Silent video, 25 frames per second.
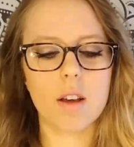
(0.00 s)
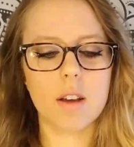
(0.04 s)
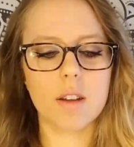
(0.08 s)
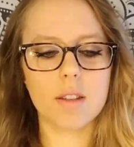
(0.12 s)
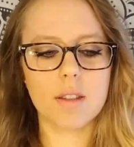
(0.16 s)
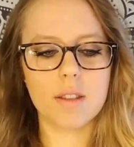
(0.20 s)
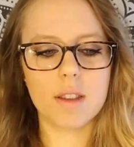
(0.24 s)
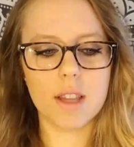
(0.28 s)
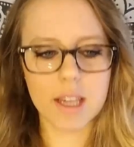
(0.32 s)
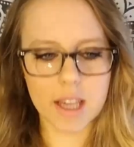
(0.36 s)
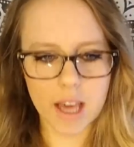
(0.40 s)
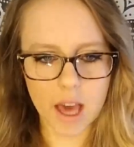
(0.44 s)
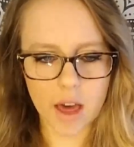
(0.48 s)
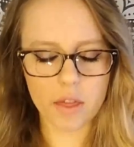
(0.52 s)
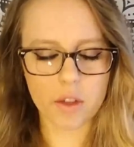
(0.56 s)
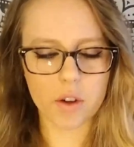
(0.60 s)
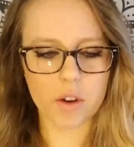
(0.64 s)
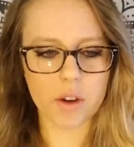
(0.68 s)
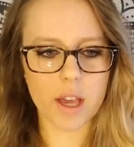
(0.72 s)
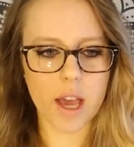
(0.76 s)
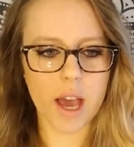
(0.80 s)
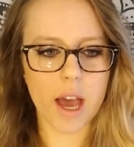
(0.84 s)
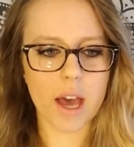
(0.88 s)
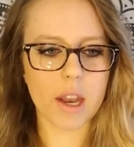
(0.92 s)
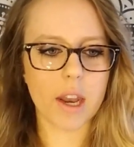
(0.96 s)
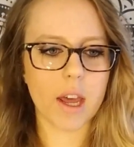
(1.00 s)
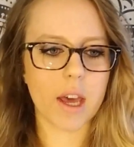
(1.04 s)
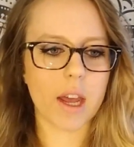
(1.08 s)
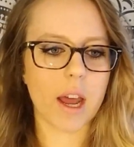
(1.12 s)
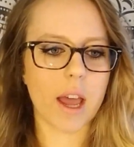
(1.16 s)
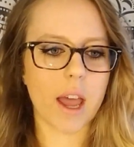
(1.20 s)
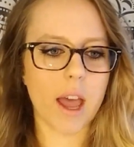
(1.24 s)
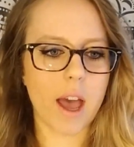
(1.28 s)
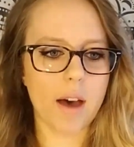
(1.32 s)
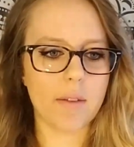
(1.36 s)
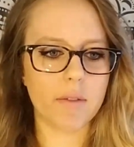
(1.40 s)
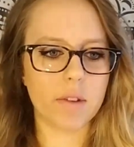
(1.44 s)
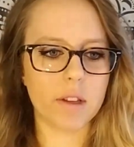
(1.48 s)
together yet, and I
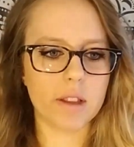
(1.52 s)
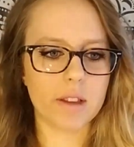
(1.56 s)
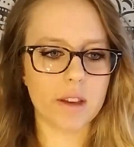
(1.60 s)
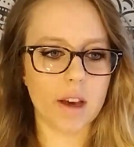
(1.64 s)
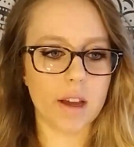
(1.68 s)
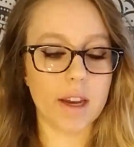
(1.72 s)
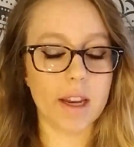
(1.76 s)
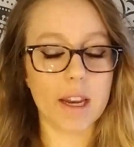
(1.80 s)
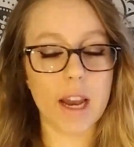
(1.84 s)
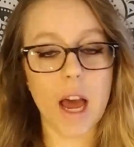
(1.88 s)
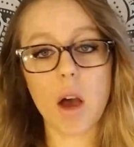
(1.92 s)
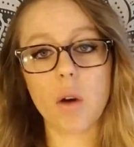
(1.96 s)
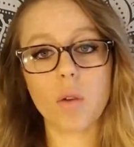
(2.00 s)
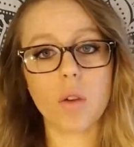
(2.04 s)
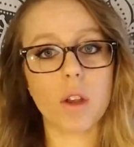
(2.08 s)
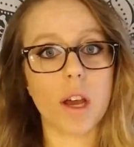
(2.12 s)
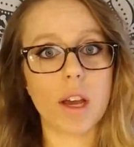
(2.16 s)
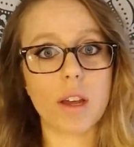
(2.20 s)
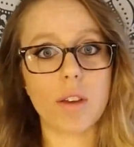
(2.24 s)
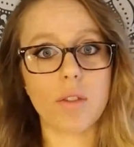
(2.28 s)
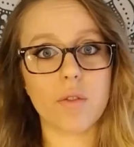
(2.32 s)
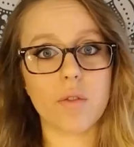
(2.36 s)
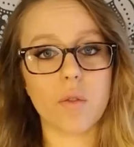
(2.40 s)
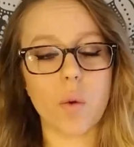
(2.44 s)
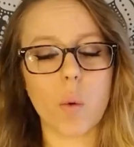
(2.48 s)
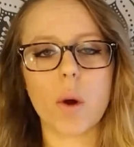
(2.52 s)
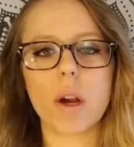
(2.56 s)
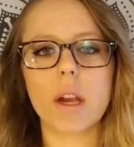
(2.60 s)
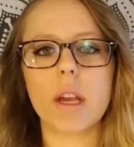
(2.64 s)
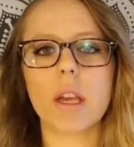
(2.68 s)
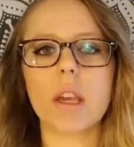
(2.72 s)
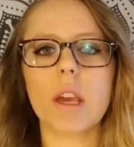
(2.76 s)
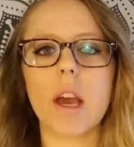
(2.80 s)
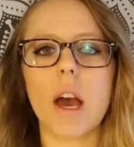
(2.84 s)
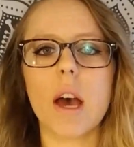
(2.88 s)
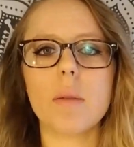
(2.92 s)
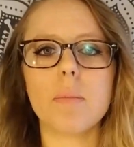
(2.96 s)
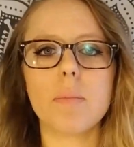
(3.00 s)
haven't done an outline for it
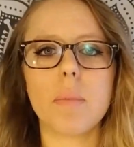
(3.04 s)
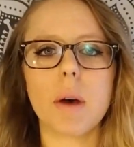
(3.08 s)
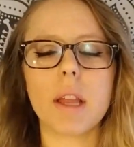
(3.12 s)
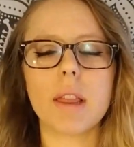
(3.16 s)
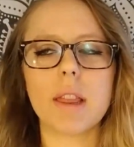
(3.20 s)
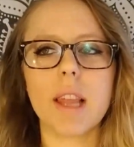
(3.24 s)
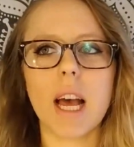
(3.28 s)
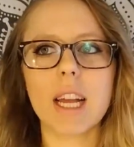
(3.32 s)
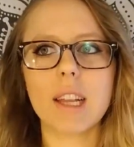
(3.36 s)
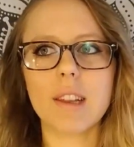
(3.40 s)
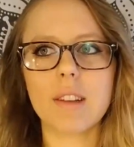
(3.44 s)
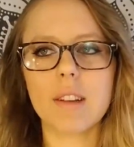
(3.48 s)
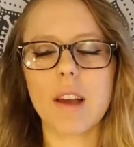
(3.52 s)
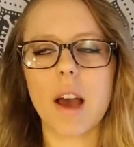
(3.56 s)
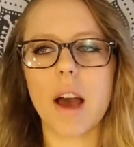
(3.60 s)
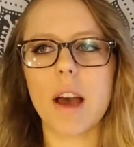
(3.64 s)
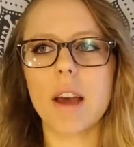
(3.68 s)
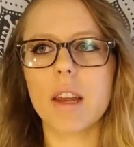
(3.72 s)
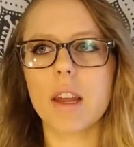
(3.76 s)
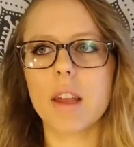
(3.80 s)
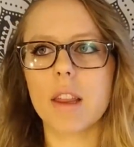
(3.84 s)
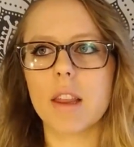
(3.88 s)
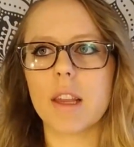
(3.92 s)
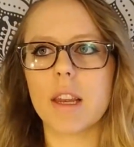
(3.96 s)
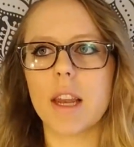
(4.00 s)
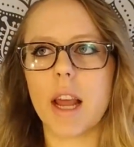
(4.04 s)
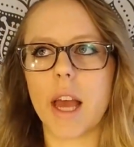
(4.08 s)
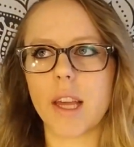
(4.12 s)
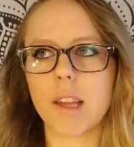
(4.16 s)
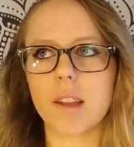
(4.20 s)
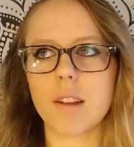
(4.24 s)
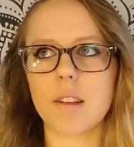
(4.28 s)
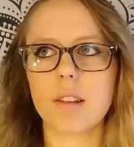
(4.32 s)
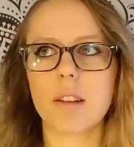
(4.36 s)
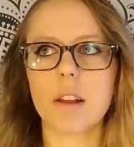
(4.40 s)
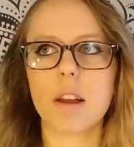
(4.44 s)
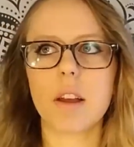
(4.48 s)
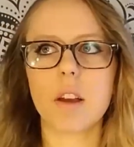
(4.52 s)
yet, but that's kind of the next
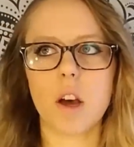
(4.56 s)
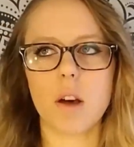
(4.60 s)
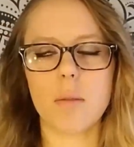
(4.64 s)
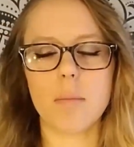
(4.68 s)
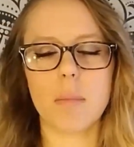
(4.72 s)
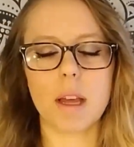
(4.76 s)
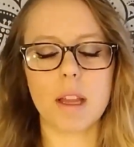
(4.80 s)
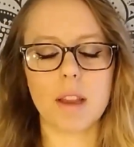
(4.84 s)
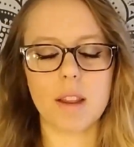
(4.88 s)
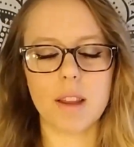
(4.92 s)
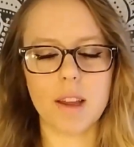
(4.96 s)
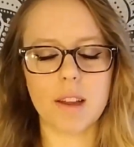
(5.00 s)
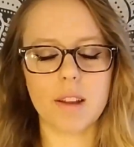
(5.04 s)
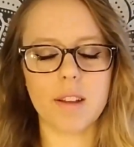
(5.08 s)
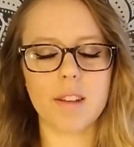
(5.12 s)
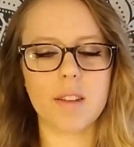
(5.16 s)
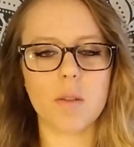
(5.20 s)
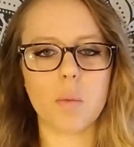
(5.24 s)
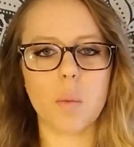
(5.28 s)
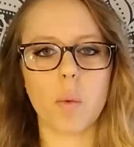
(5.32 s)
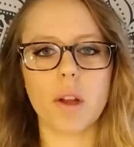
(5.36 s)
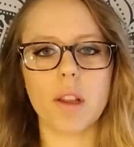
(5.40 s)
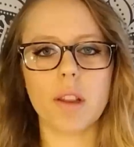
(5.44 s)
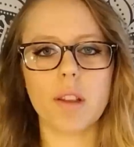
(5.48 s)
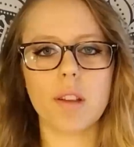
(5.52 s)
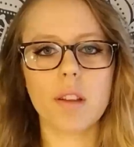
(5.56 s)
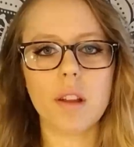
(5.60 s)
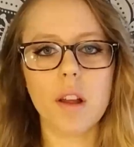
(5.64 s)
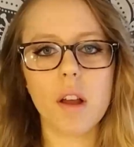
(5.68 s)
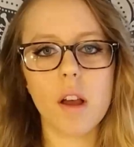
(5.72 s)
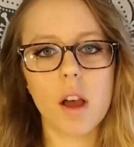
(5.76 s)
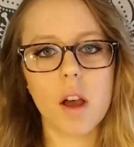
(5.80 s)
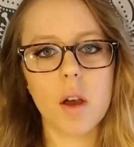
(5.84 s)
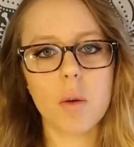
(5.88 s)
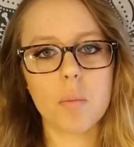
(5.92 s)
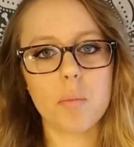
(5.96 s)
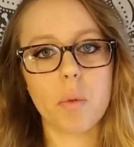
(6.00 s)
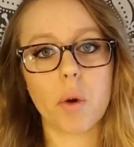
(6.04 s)
thing on my list once
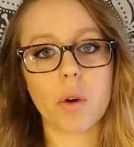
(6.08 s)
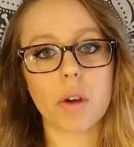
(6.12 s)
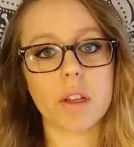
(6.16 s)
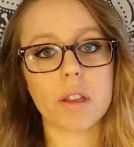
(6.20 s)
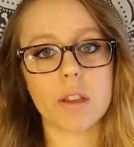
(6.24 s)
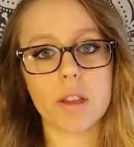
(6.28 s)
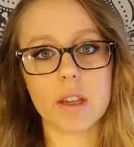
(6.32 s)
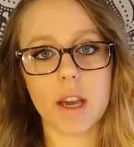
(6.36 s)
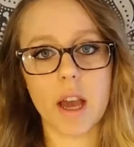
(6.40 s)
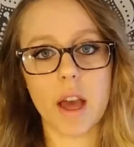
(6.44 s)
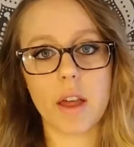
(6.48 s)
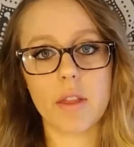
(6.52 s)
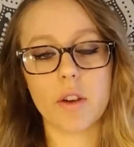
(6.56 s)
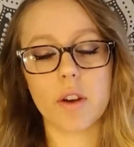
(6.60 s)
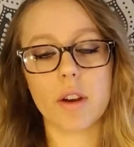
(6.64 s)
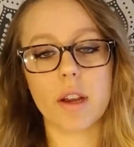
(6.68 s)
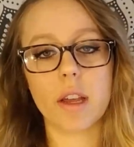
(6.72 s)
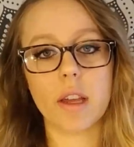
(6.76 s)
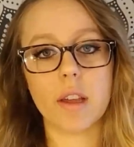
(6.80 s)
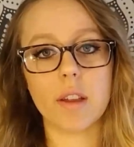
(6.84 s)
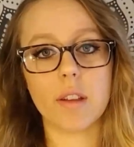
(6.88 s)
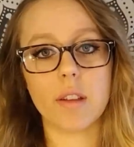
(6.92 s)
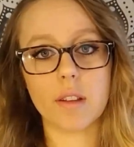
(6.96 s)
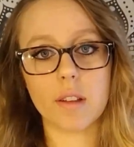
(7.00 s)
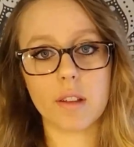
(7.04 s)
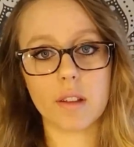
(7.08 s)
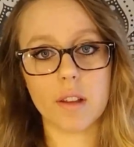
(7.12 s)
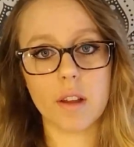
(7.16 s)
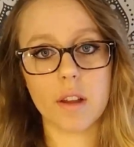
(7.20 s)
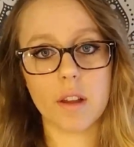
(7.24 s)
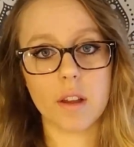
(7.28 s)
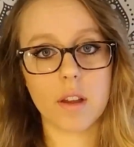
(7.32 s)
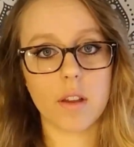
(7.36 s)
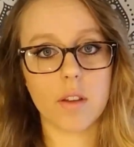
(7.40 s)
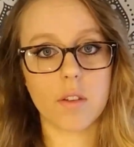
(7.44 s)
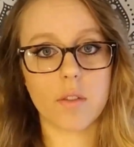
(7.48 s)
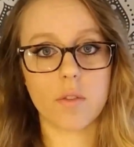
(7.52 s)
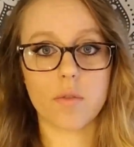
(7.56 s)
Broken Together is
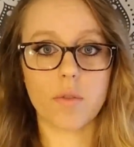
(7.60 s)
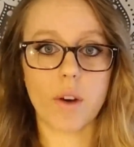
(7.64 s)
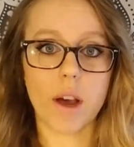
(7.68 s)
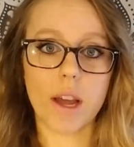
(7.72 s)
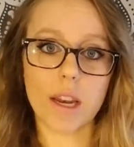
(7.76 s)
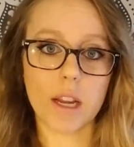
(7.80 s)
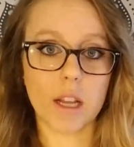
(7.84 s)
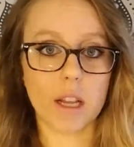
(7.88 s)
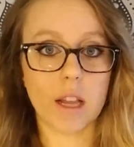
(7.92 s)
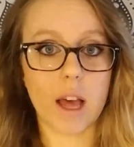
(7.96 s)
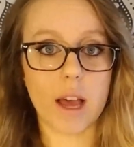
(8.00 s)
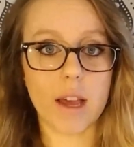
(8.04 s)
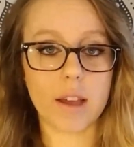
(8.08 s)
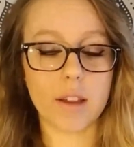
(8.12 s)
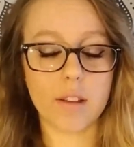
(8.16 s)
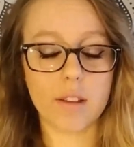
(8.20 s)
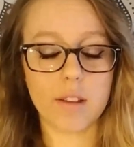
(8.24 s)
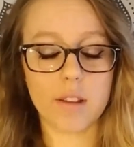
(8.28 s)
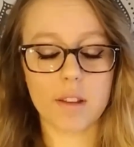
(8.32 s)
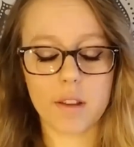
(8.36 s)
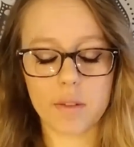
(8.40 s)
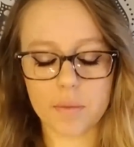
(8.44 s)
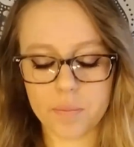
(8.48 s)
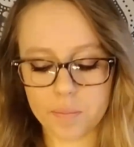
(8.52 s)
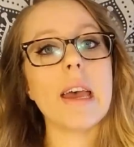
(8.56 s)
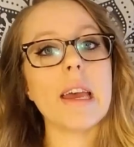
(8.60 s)
finalized.